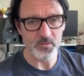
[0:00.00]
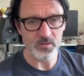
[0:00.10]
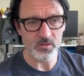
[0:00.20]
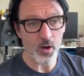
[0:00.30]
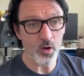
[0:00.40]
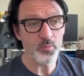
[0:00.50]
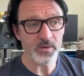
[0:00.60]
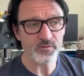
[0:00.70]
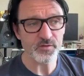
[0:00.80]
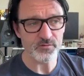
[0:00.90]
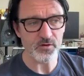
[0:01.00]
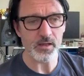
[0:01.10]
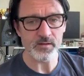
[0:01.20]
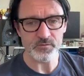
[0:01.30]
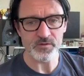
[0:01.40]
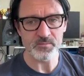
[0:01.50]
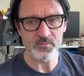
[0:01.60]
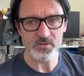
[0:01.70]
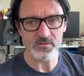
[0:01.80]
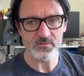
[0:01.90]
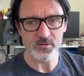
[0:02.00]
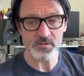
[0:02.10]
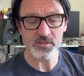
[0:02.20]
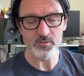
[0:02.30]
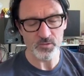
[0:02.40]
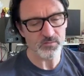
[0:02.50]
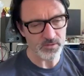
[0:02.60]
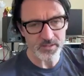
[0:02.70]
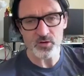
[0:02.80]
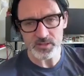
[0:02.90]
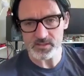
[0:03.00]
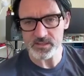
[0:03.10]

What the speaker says: opening for the Violent Femmes, also in Queensland.